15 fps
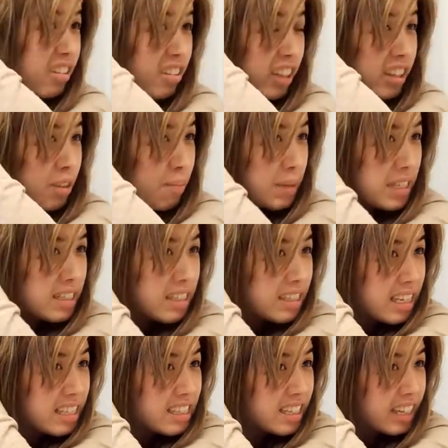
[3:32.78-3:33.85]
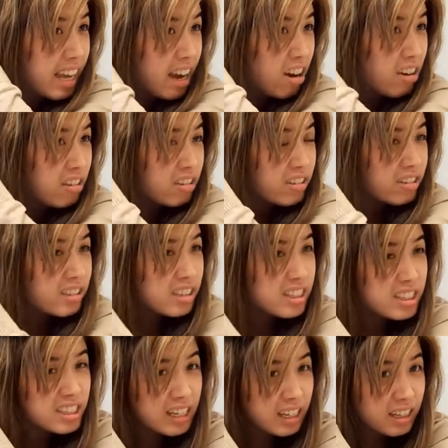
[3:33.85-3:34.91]
like the pieces that stick out,
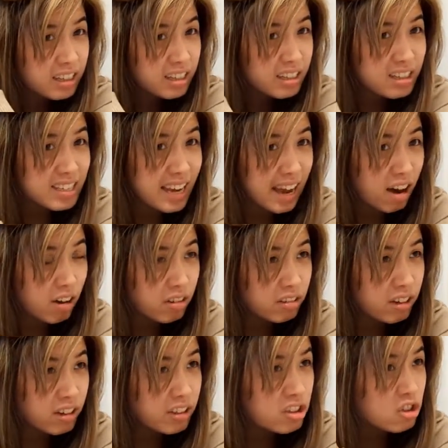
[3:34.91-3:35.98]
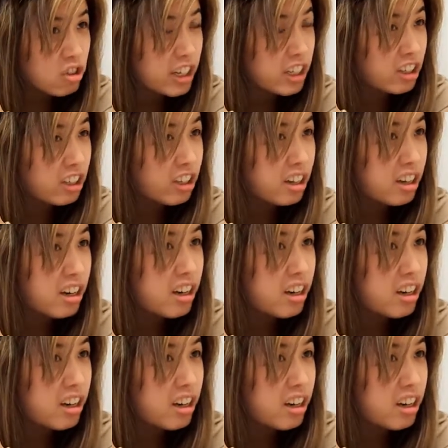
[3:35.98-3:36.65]
stick down on the straightener.